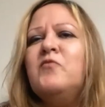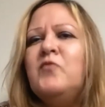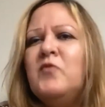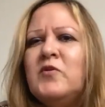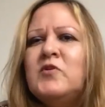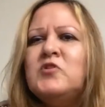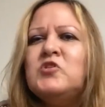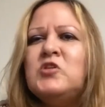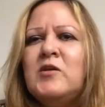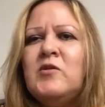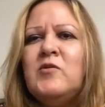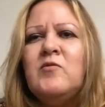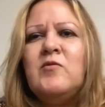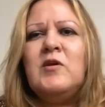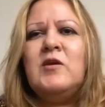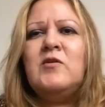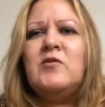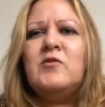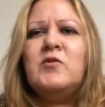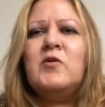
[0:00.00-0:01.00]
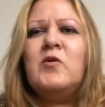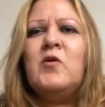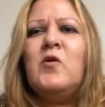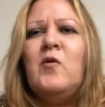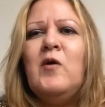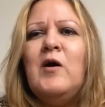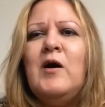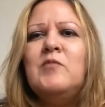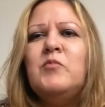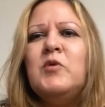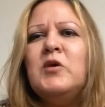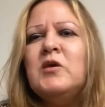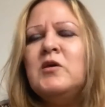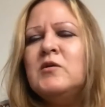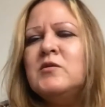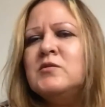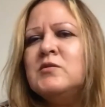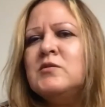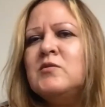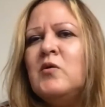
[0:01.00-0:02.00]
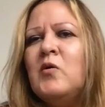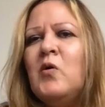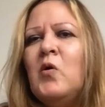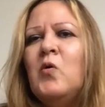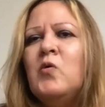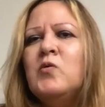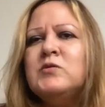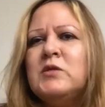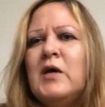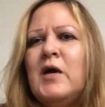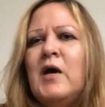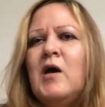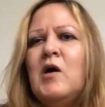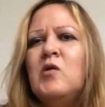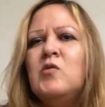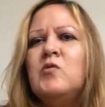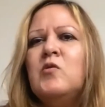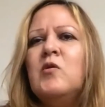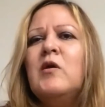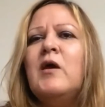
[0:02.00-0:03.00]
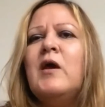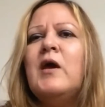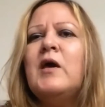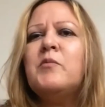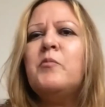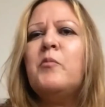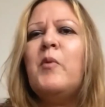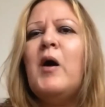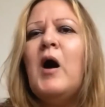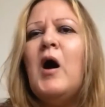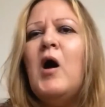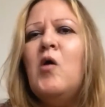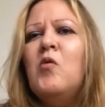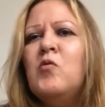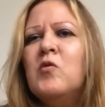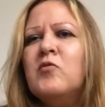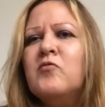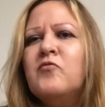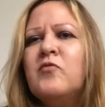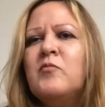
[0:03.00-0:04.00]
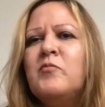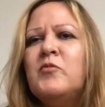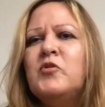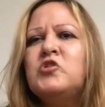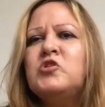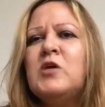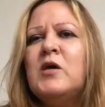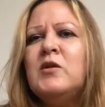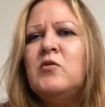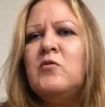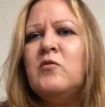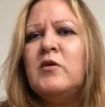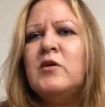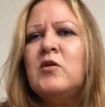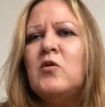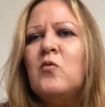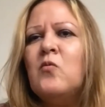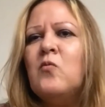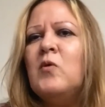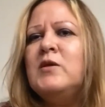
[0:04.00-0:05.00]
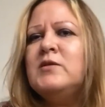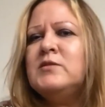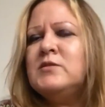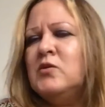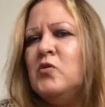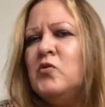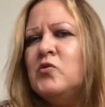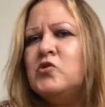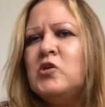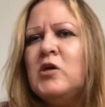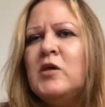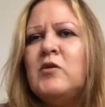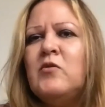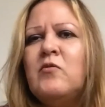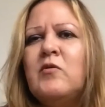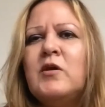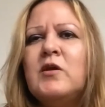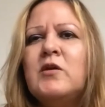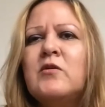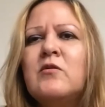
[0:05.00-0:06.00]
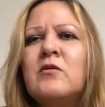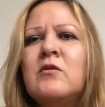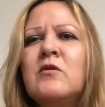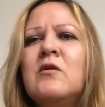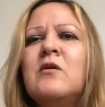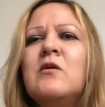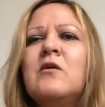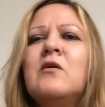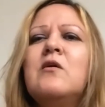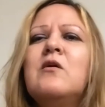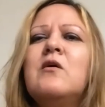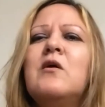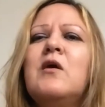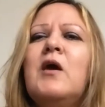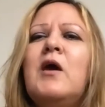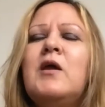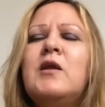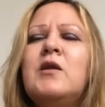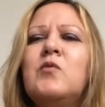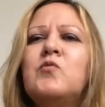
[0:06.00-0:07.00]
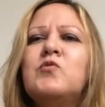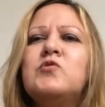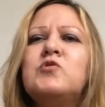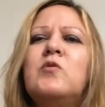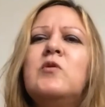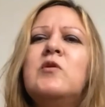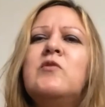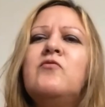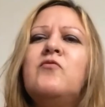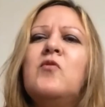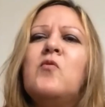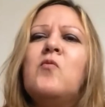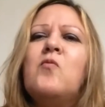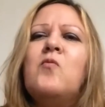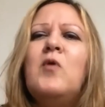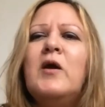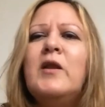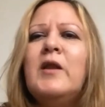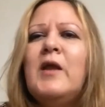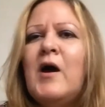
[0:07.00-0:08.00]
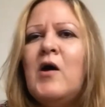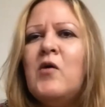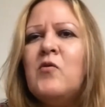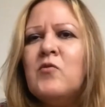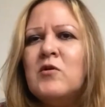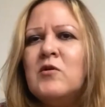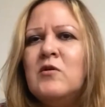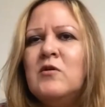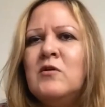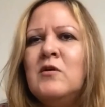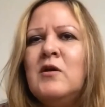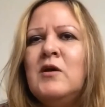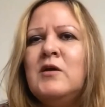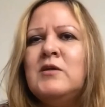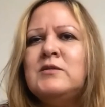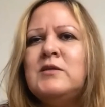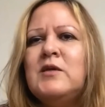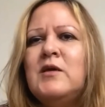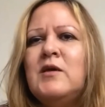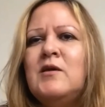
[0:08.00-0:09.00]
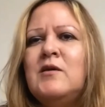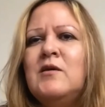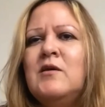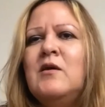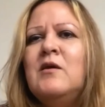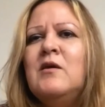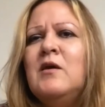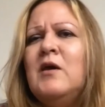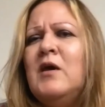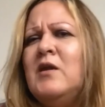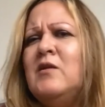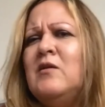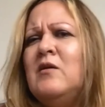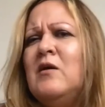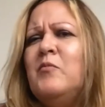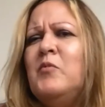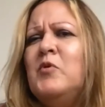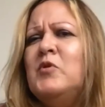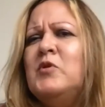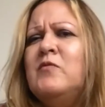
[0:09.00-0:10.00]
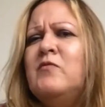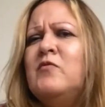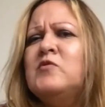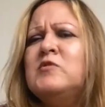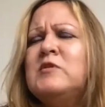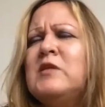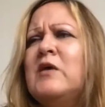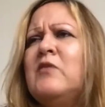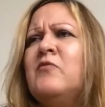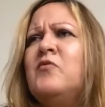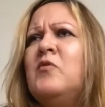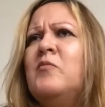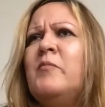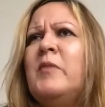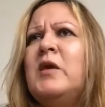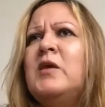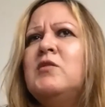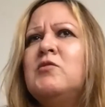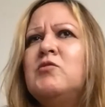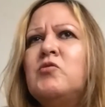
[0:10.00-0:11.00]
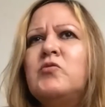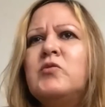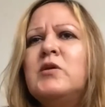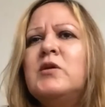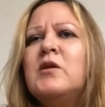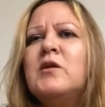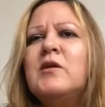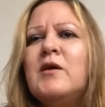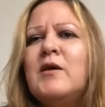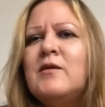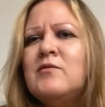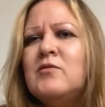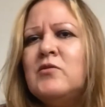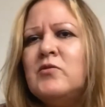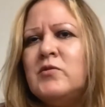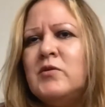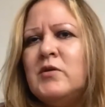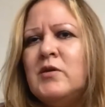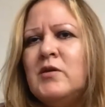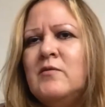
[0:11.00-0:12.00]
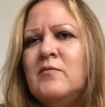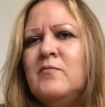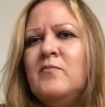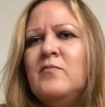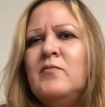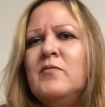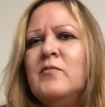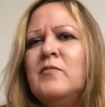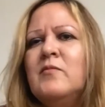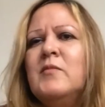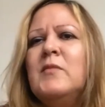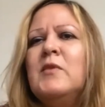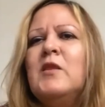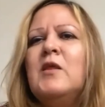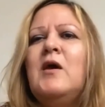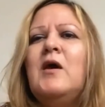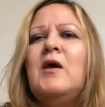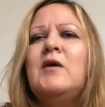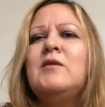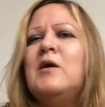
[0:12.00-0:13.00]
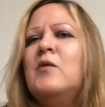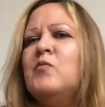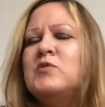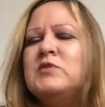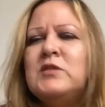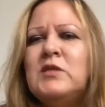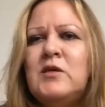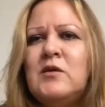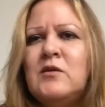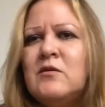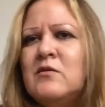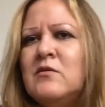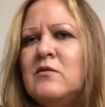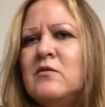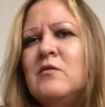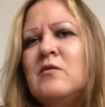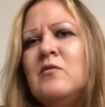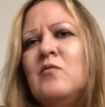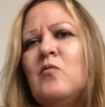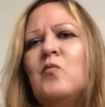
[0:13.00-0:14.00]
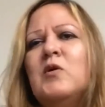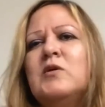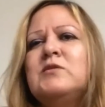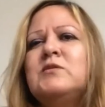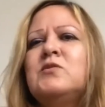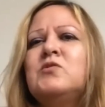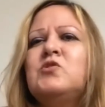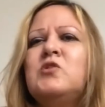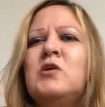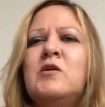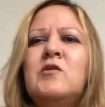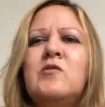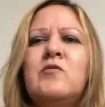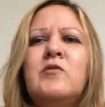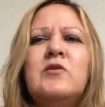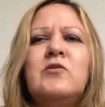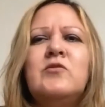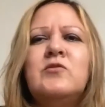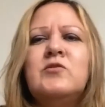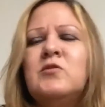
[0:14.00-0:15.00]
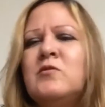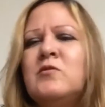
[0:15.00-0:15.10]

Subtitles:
for the generator to go on because the whole town had power from a generator, one single generator, and it was only for 1 hour a day. And I believe it was like from 8:30 to 9:30. And that was it. Once the generator